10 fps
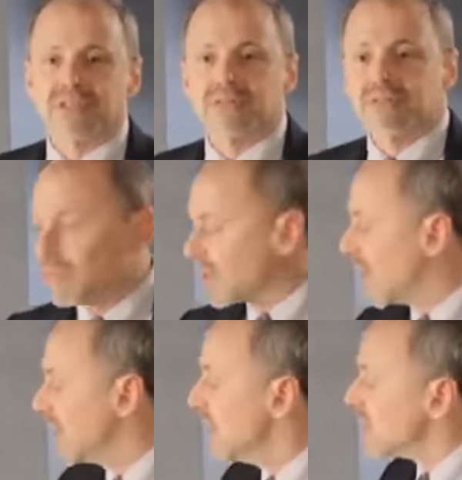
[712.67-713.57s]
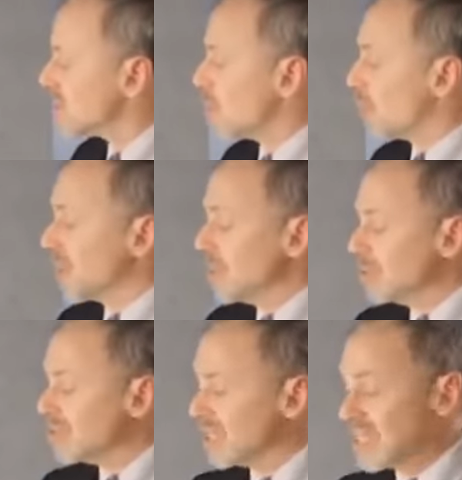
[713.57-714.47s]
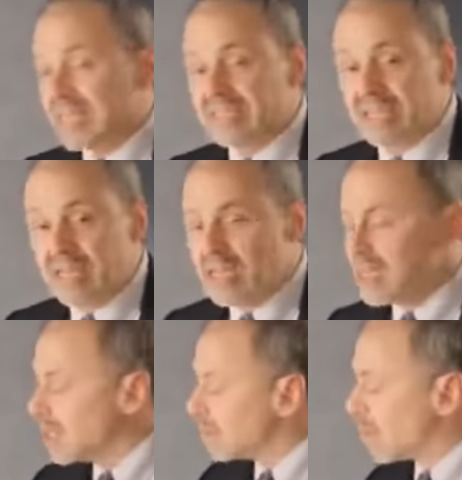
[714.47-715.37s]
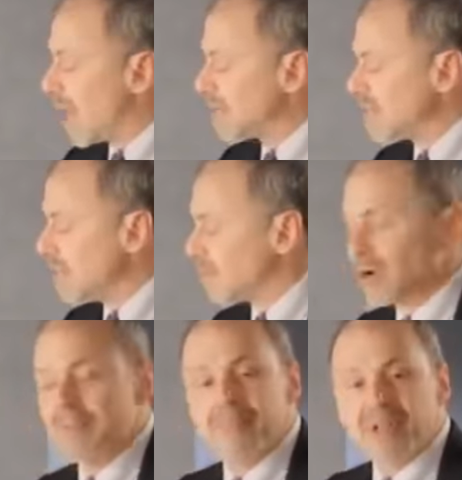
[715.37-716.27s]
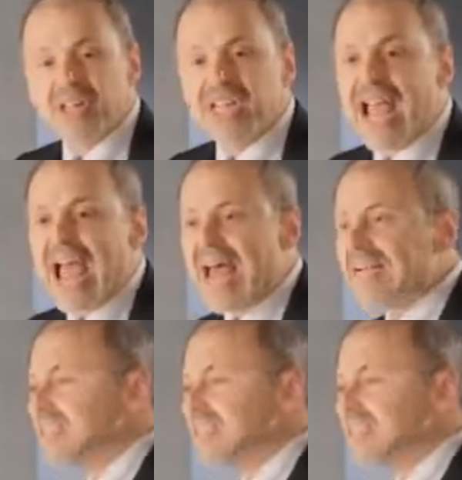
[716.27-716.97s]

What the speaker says: Okay? So we're going to use the density, porosity and permeability, and